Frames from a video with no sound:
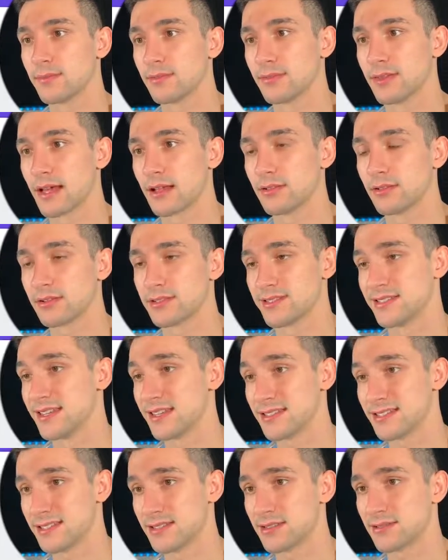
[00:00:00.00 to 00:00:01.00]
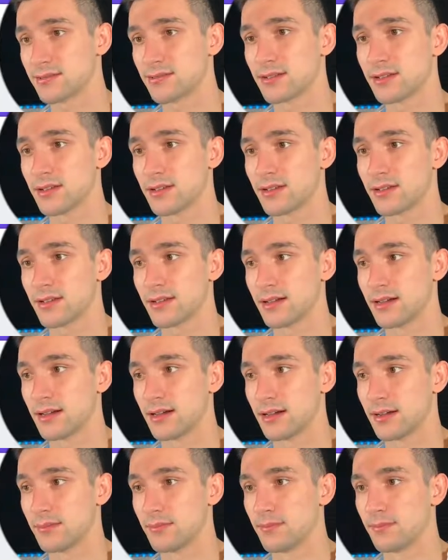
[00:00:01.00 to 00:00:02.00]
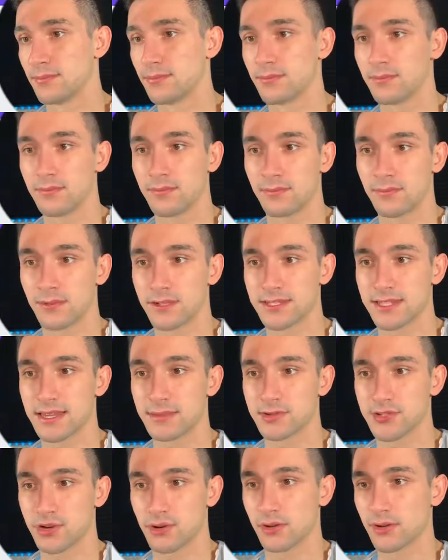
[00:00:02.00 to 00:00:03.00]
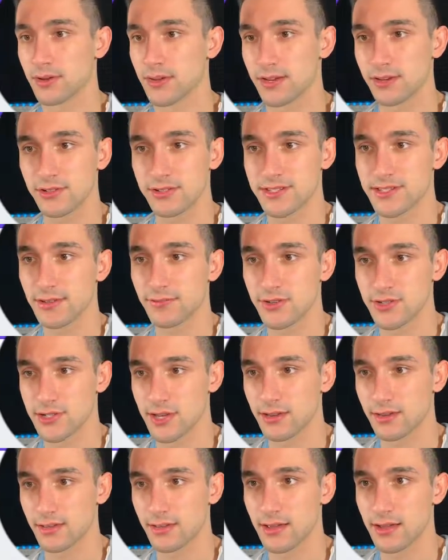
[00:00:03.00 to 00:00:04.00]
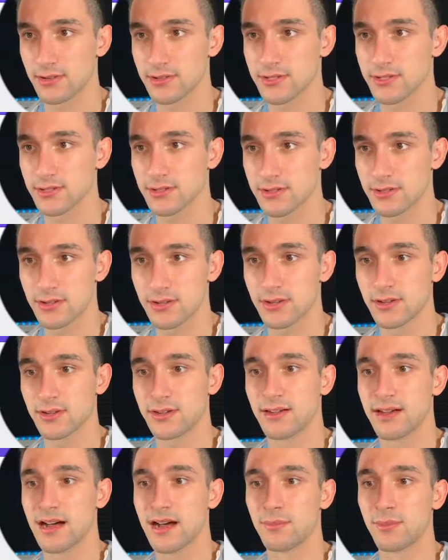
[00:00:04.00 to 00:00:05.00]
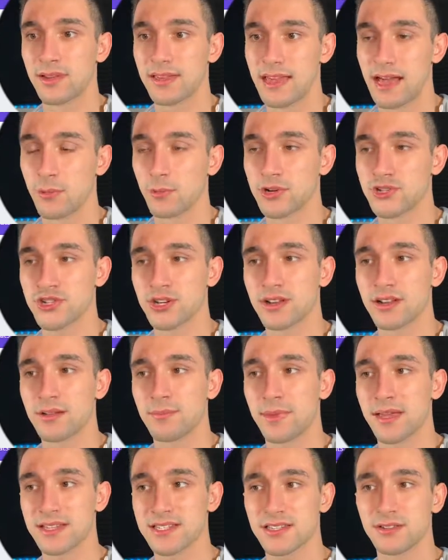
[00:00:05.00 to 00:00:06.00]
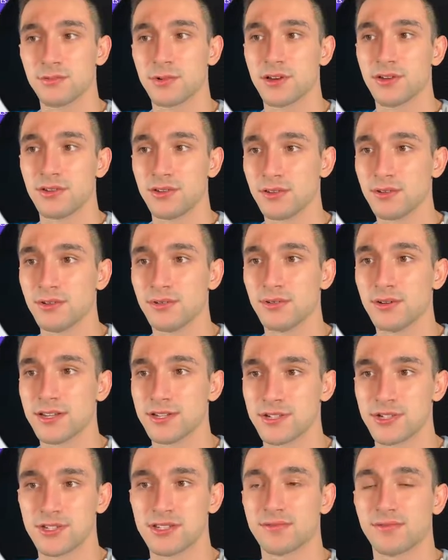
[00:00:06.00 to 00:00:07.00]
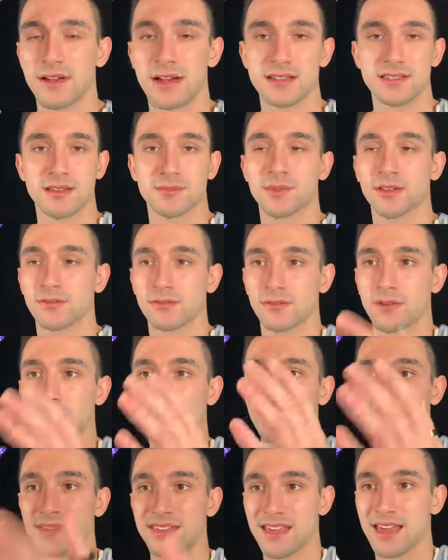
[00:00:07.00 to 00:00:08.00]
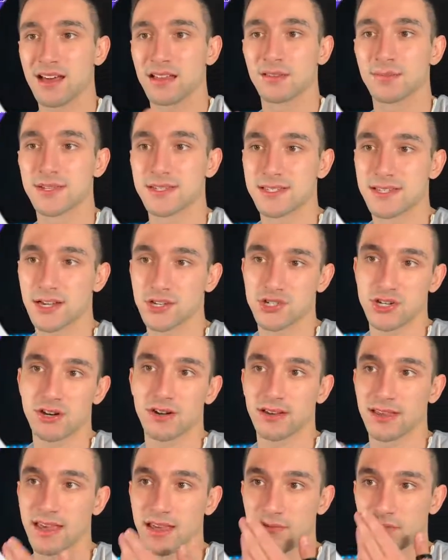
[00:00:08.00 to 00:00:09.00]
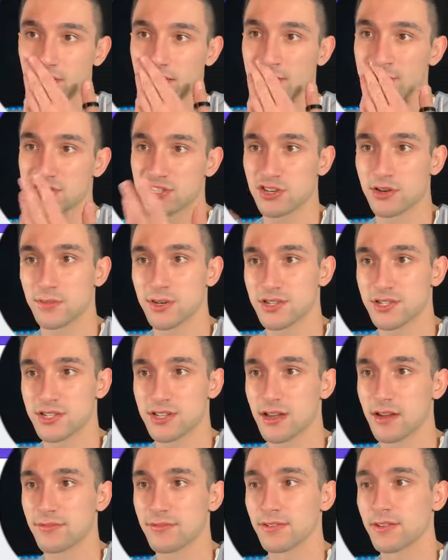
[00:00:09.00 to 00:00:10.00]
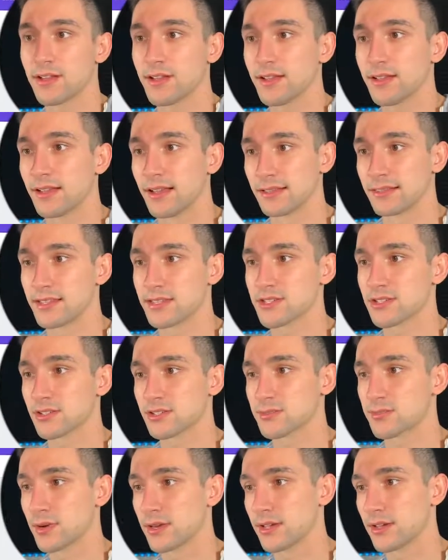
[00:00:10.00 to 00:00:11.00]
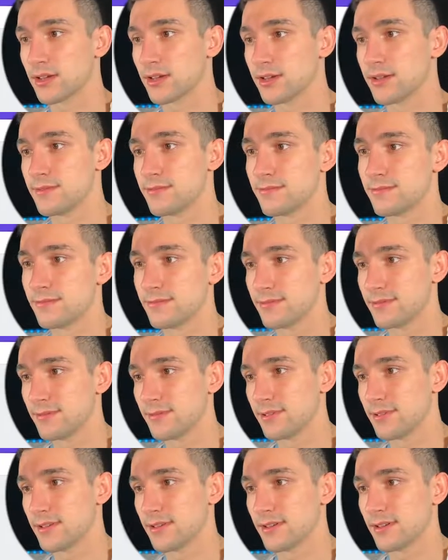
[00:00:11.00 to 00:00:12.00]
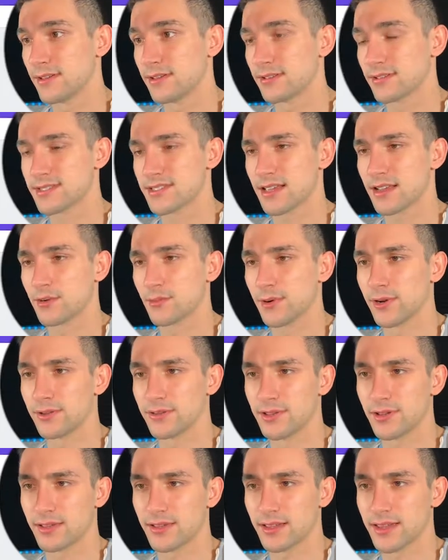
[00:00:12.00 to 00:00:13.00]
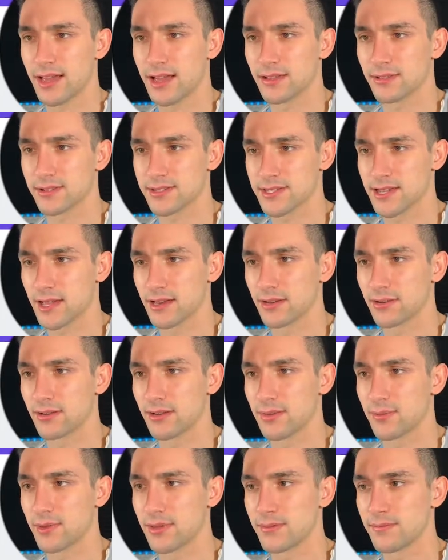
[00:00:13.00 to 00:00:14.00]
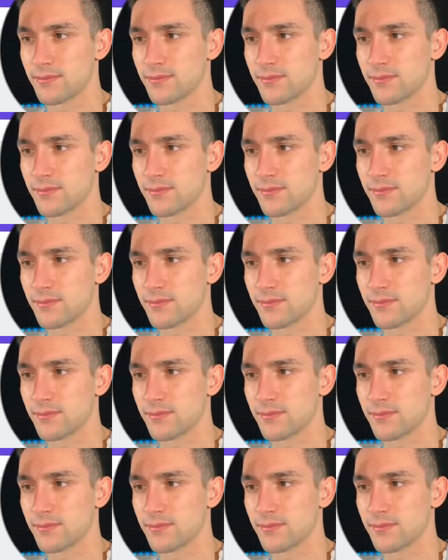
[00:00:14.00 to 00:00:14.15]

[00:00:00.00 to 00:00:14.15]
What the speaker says: That looks decent. Let's keep scrolling here and see if there's anything else. But yeah, what you're gonna basically want to do is just find something from the elements section on Canva. They have so much stuff. Like this looks pretty good. Looks kind of weird though. The cat looks kind of creepy.